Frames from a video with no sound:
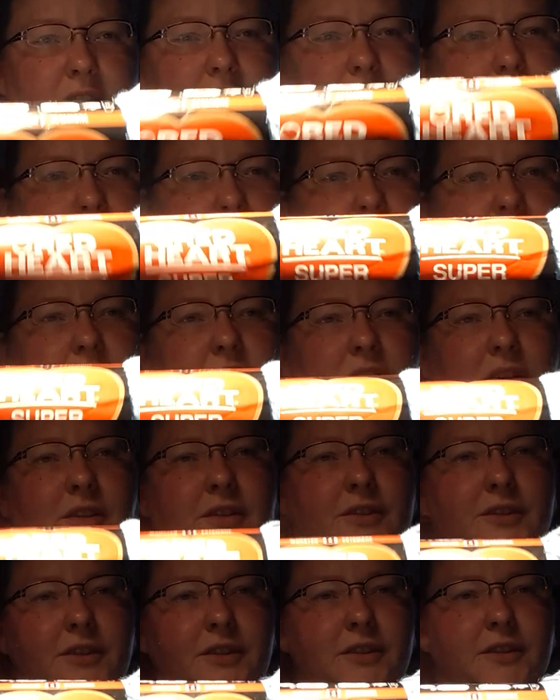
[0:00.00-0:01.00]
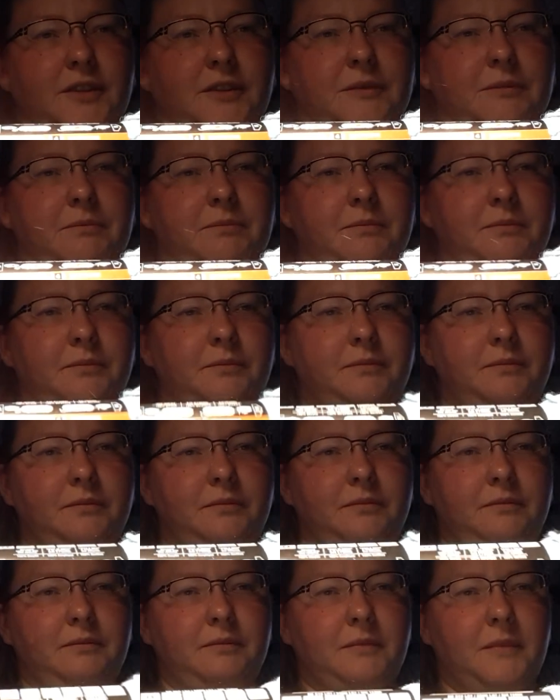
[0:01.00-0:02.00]
$3
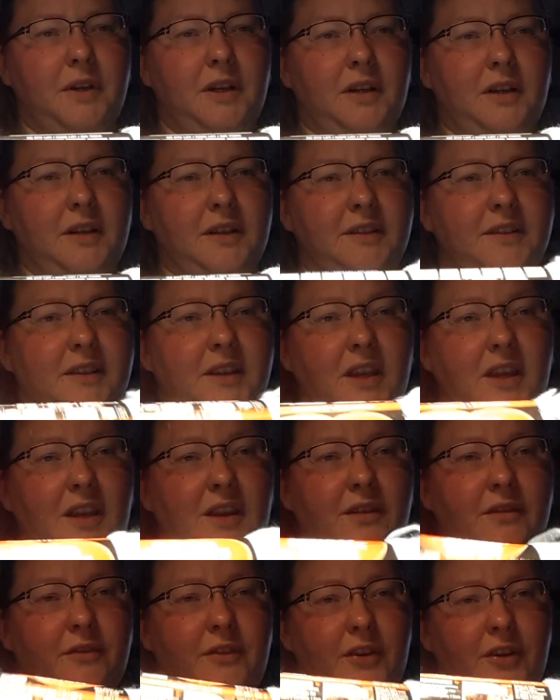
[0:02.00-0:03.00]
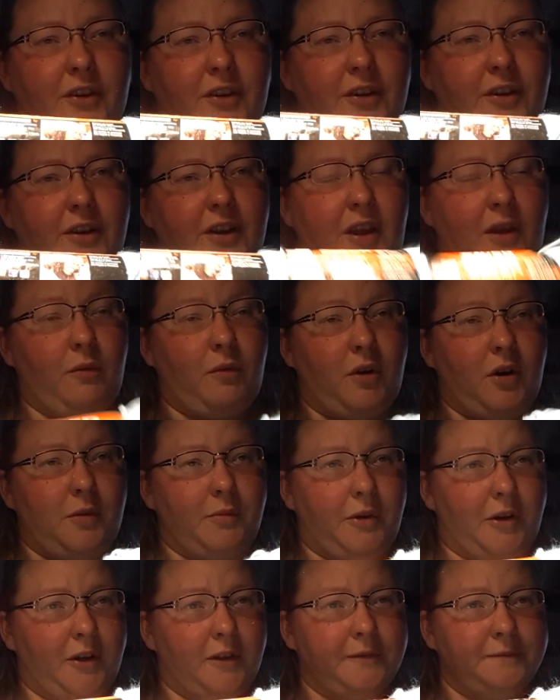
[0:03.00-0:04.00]
skein of yarn at
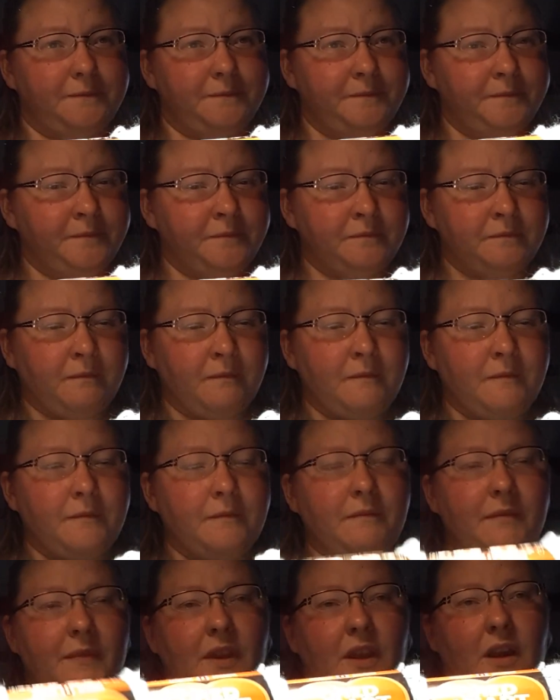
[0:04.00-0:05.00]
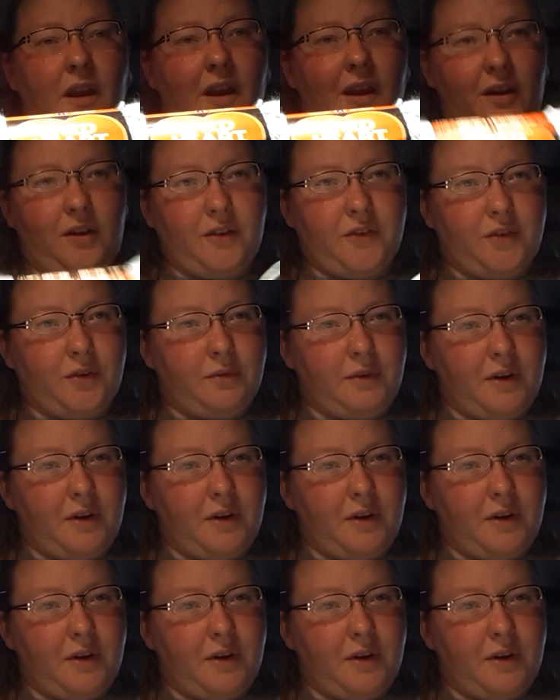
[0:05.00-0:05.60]
Walmart. I also